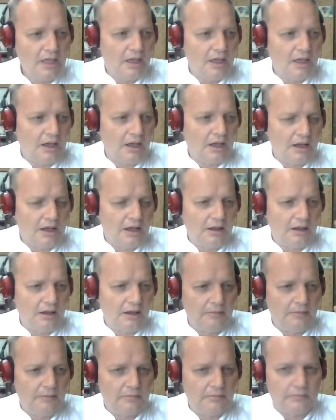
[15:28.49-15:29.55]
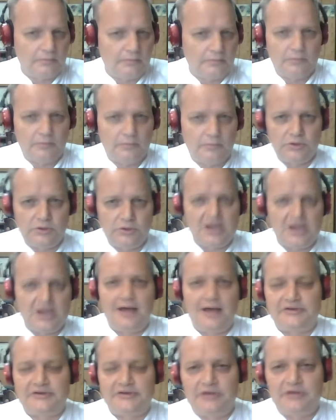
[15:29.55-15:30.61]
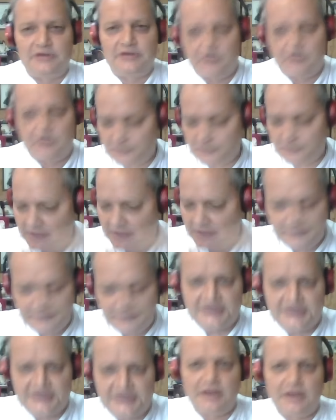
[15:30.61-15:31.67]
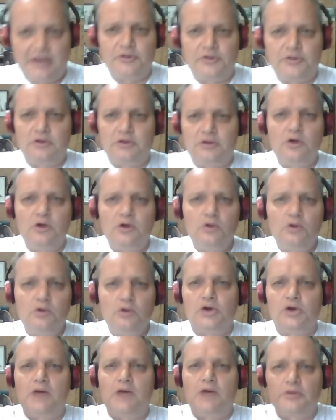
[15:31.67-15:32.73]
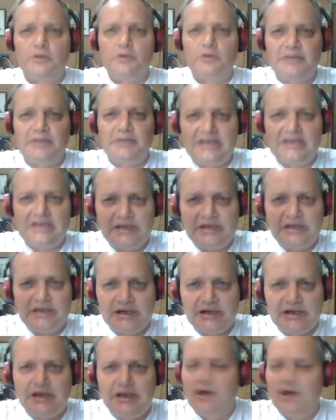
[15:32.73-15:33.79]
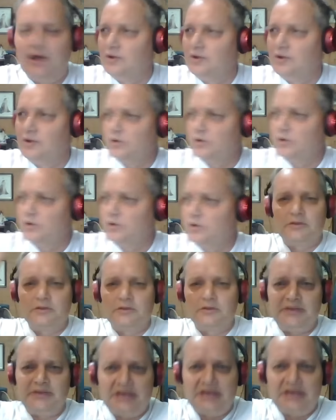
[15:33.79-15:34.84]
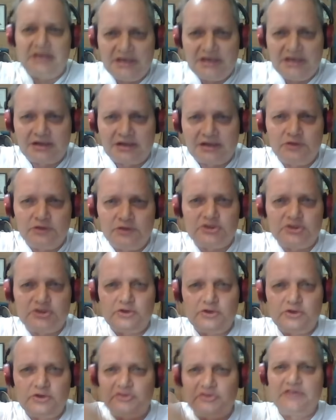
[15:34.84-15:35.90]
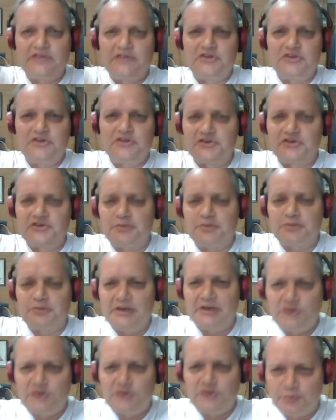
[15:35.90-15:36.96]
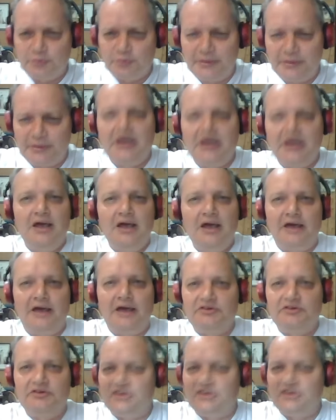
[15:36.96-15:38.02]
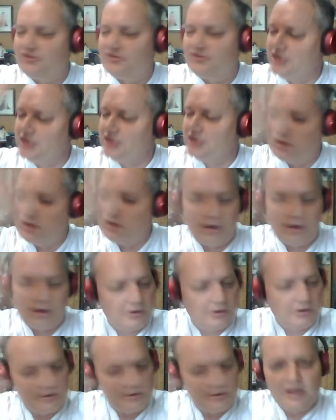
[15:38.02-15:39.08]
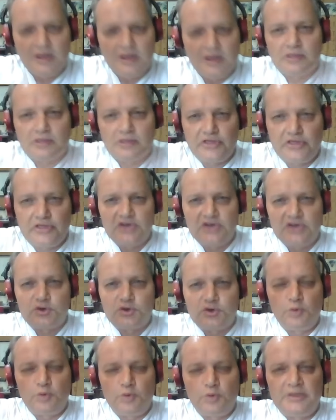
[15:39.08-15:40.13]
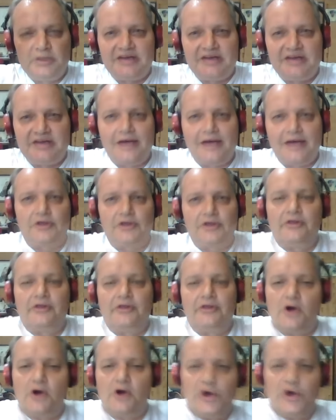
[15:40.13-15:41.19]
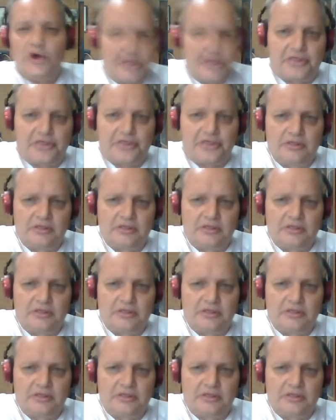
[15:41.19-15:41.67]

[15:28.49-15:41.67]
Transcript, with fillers: um, you can't. And I was really upset. I thought, No, Lord, I want to be here. Lord, I want to be here. You've sure you said this is a place you prepared. And Jesus said, No, this will be down on the earth.